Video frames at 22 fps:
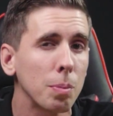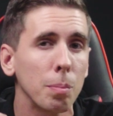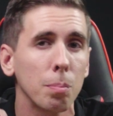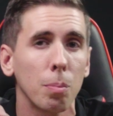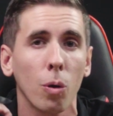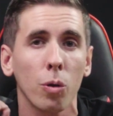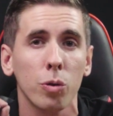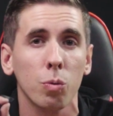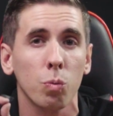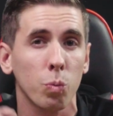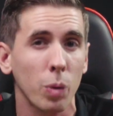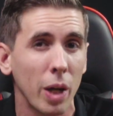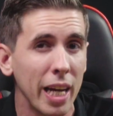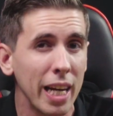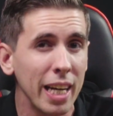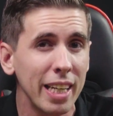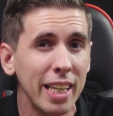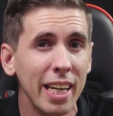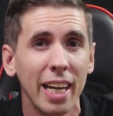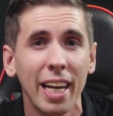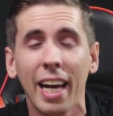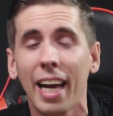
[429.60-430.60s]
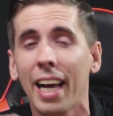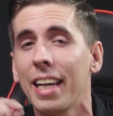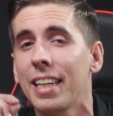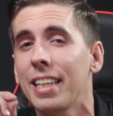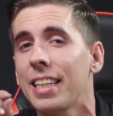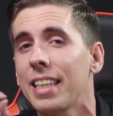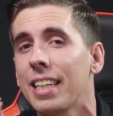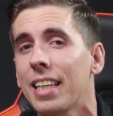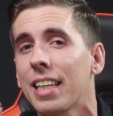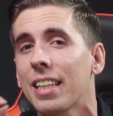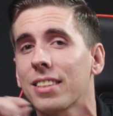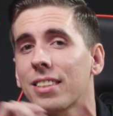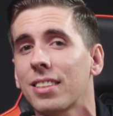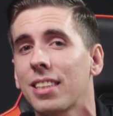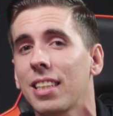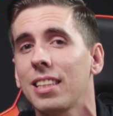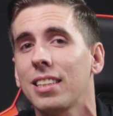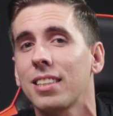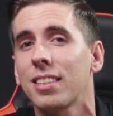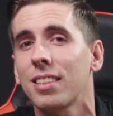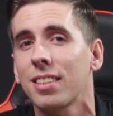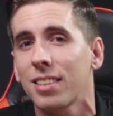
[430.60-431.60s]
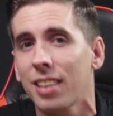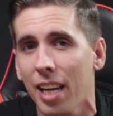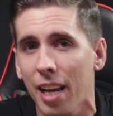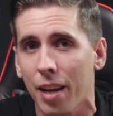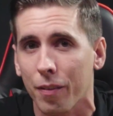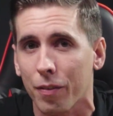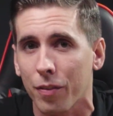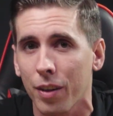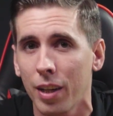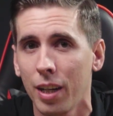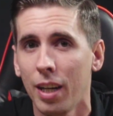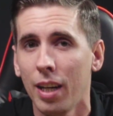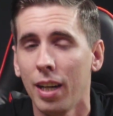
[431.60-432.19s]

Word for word: be both red and ESD safe.